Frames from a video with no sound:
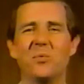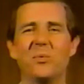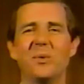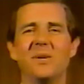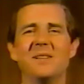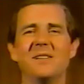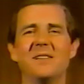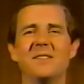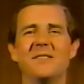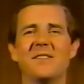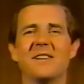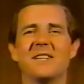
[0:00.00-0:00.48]

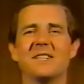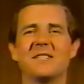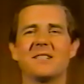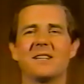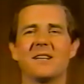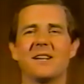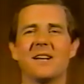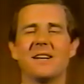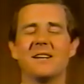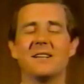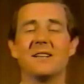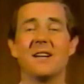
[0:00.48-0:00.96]
we'll
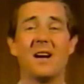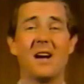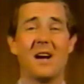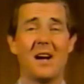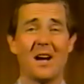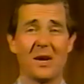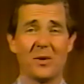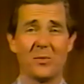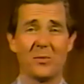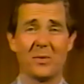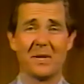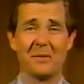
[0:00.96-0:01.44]
investigate
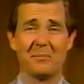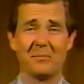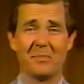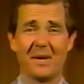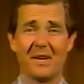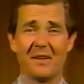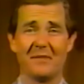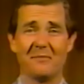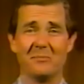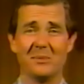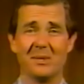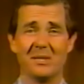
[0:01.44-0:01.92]
highway
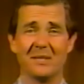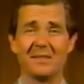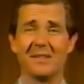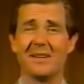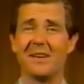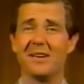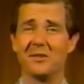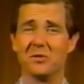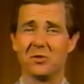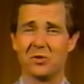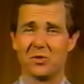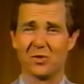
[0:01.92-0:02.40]
pavement
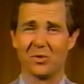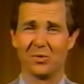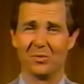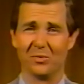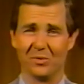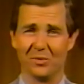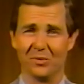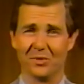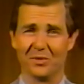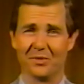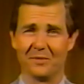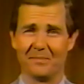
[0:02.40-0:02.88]
and
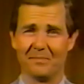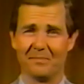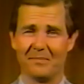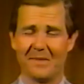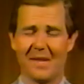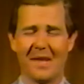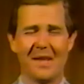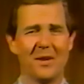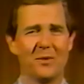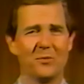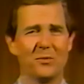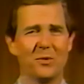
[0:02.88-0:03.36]
shoulders.
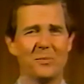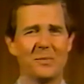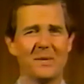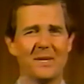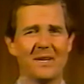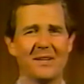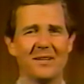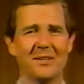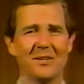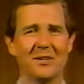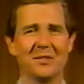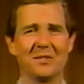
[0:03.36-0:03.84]
We'll
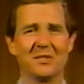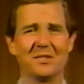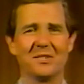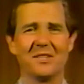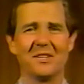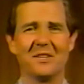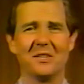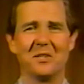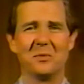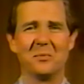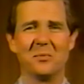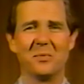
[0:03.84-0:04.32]
begin our
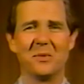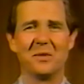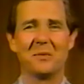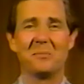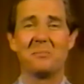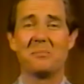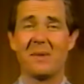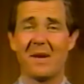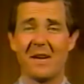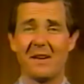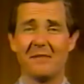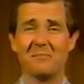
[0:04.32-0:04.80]
study
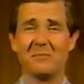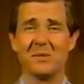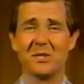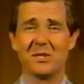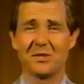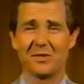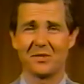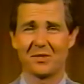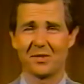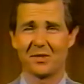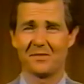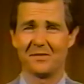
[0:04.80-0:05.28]
with
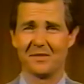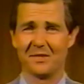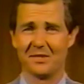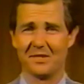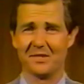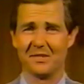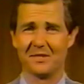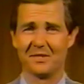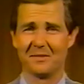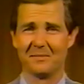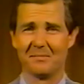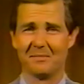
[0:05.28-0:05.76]
pavement
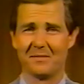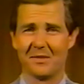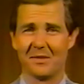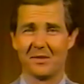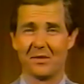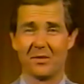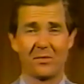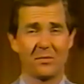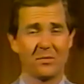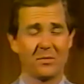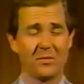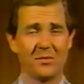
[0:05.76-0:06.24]
surfaces.
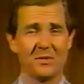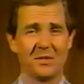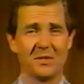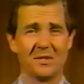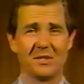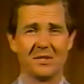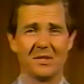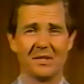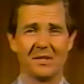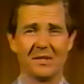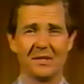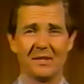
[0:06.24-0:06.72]
Through
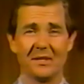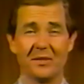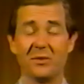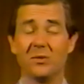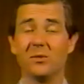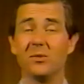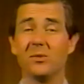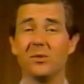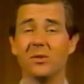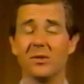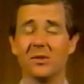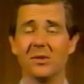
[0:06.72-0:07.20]
this study,
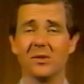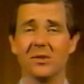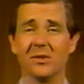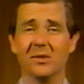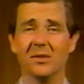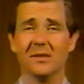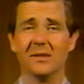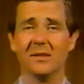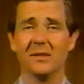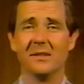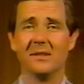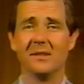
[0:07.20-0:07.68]
you'll
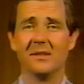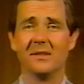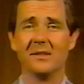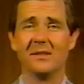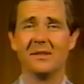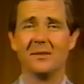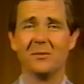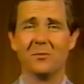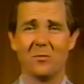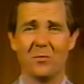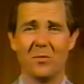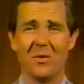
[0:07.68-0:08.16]
learn
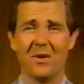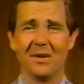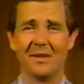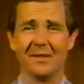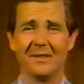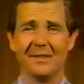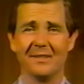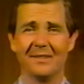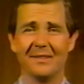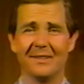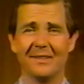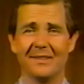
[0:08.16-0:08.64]

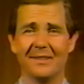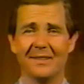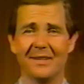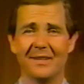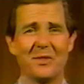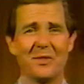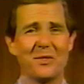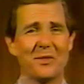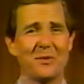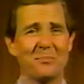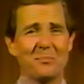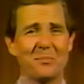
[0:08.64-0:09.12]
1.
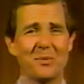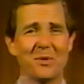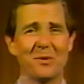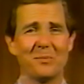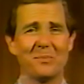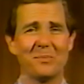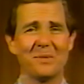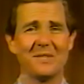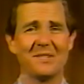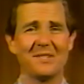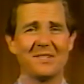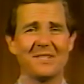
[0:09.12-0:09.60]
The
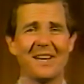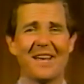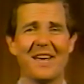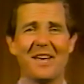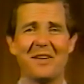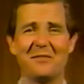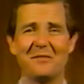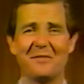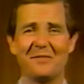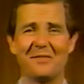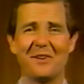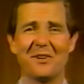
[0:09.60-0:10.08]
purpose
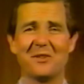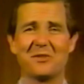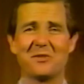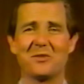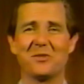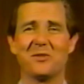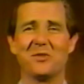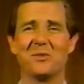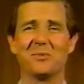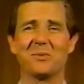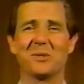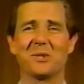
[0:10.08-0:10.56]
and
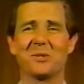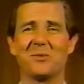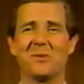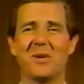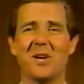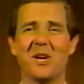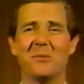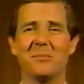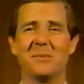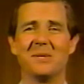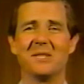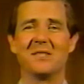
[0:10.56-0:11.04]
functional
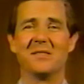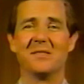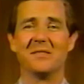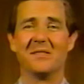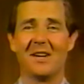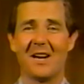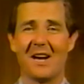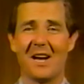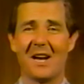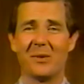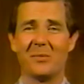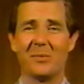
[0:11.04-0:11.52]
requirements
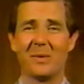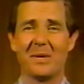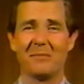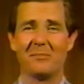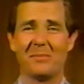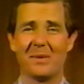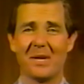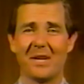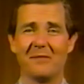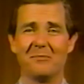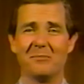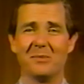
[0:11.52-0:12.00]
of highway
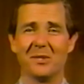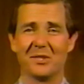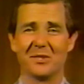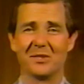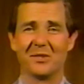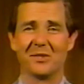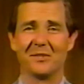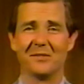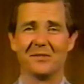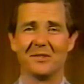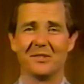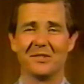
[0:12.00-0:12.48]
pavement
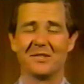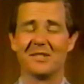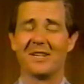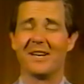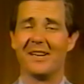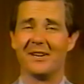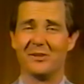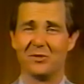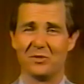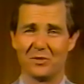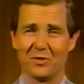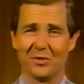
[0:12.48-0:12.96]
surface
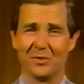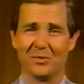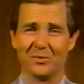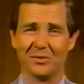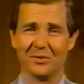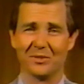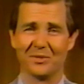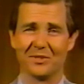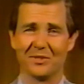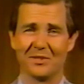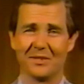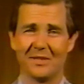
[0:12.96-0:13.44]
and
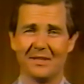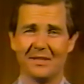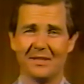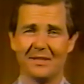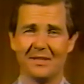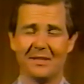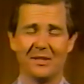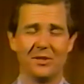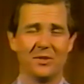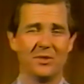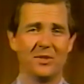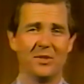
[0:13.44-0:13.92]
shoulders.
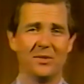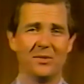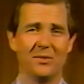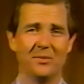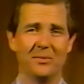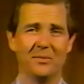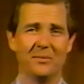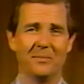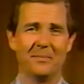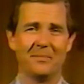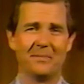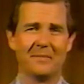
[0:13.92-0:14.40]

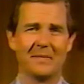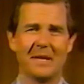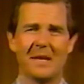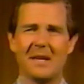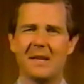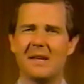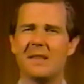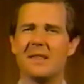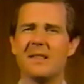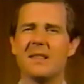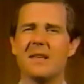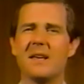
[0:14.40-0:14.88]
2
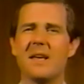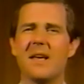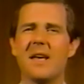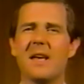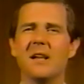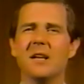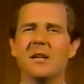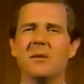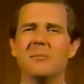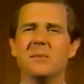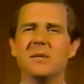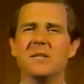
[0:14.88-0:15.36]
the
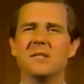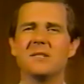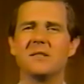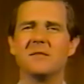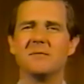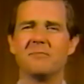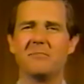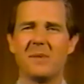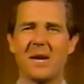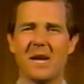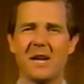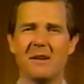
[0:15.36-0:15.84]
elements
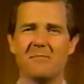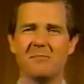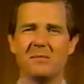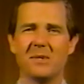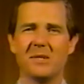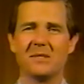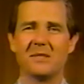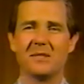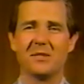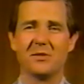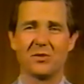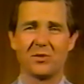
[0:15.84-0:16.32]
of
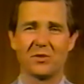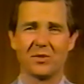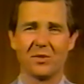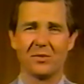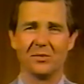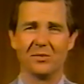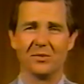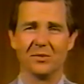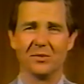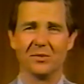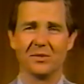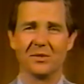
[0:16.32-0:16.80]
pavements and
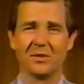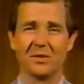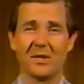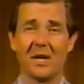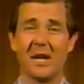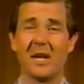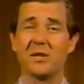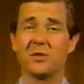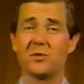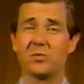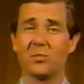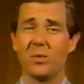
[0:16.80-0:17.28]
shoulders,
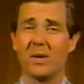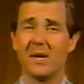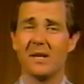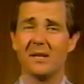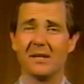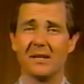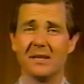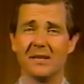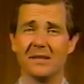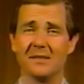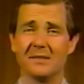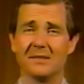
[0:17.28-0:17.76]
as
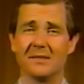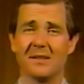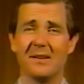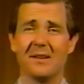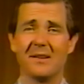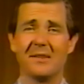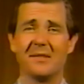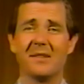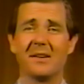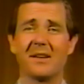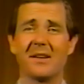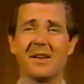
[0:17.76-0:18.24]
well as
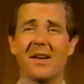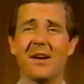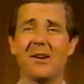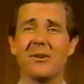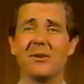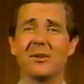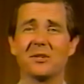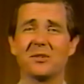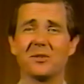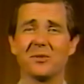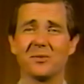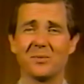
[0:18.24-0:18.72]
the
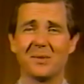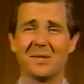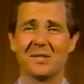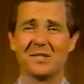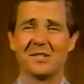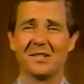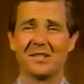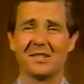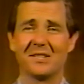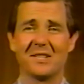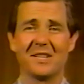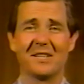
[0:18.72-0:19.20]

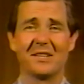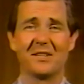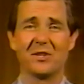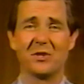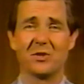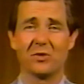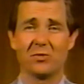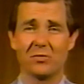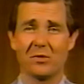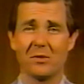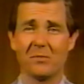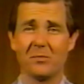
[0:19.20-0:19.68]
characteristics that
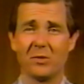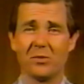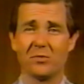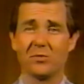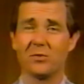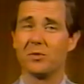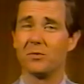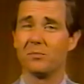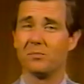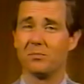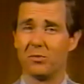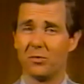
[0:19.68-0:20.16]

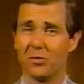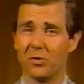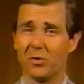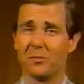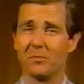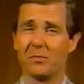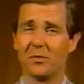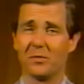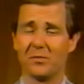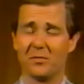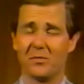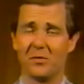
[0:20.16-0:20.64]
contribute to
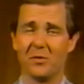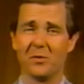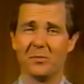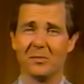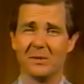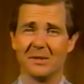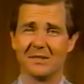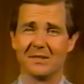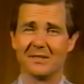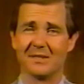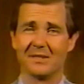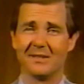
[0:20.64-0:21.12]
poor
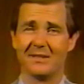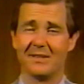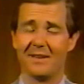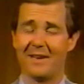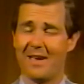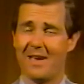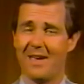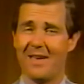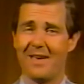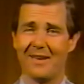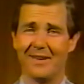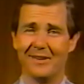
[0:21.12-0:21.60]
performance.
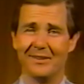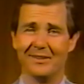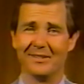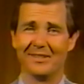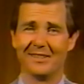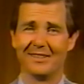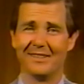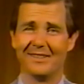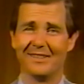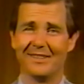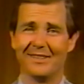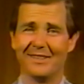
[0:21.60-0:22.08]

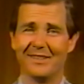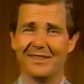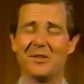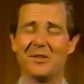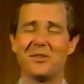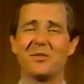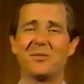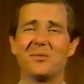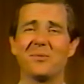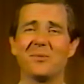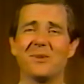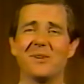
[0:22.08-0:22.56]
And
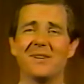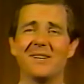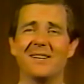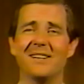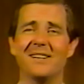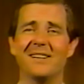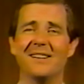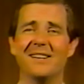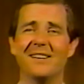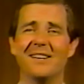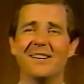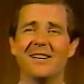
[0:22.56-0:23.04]

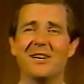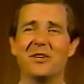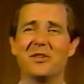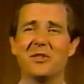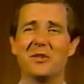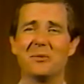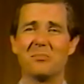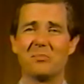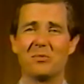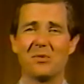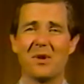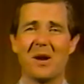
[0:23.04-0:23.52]
three,
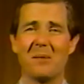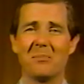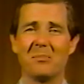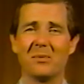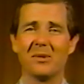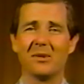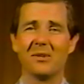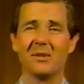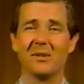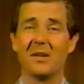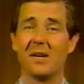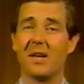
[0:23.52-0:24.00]
the
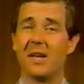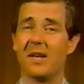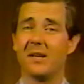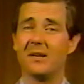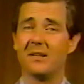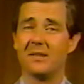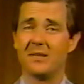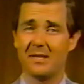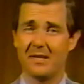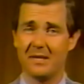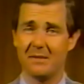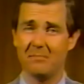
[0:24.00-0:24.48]
proper
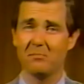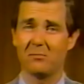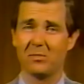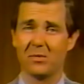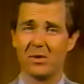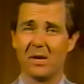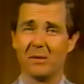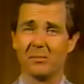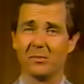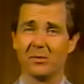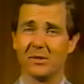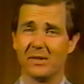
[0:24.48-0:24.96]
and
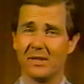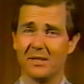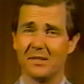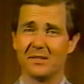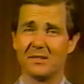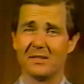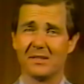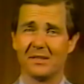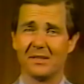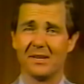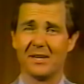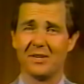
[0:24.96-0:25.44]
improper
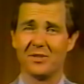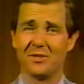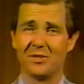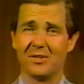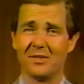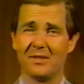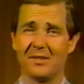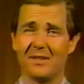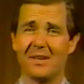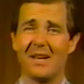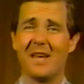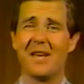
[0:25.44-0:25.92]

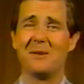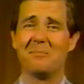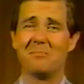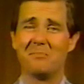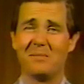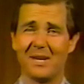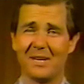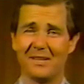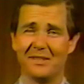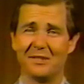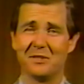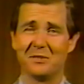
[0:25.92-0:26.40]
installation and
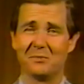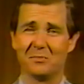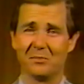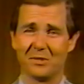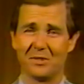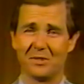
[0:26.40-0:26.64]
maintenance